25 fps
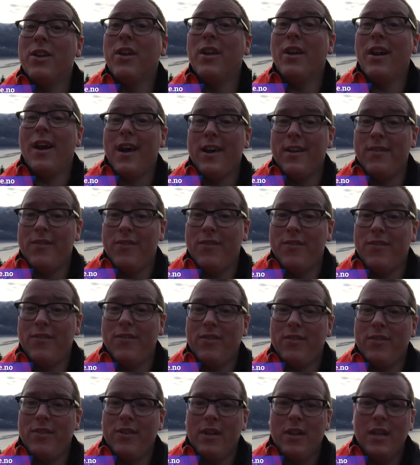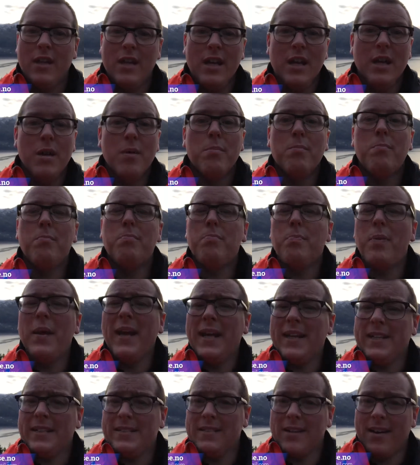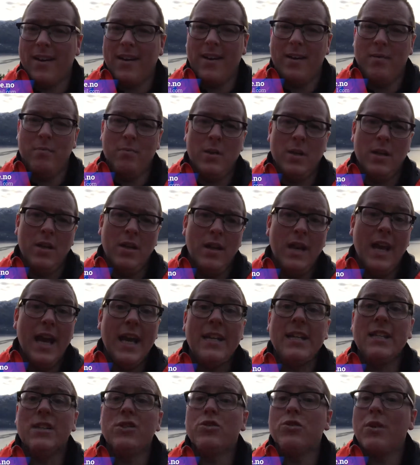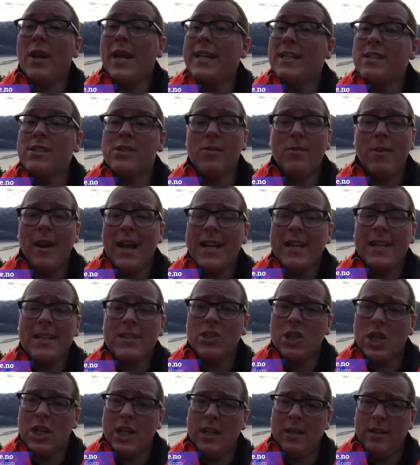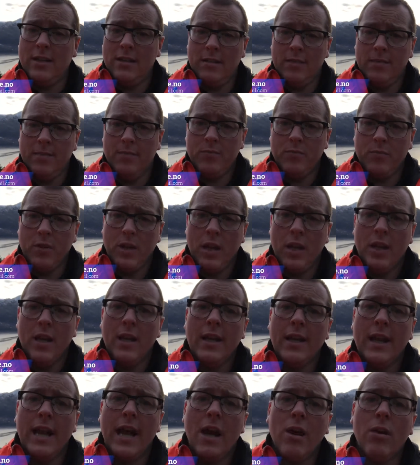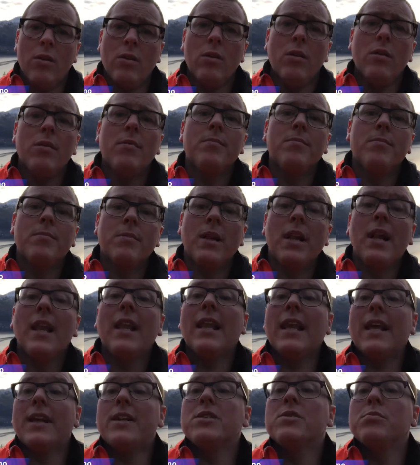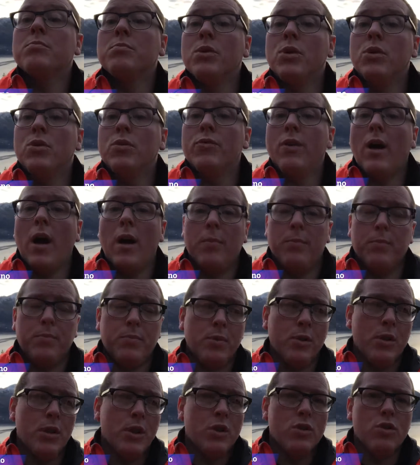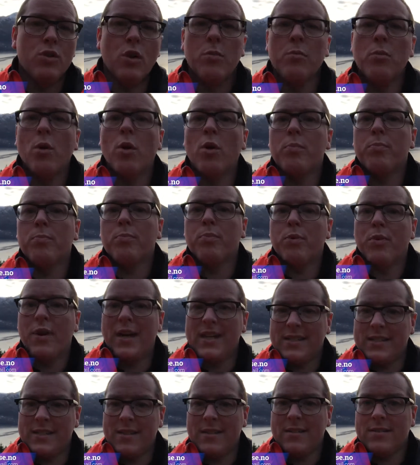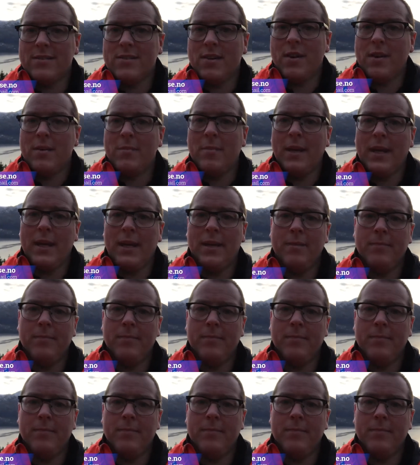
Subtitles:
life. Big time. And it drains your energy. Now, let us move up to a more present timing.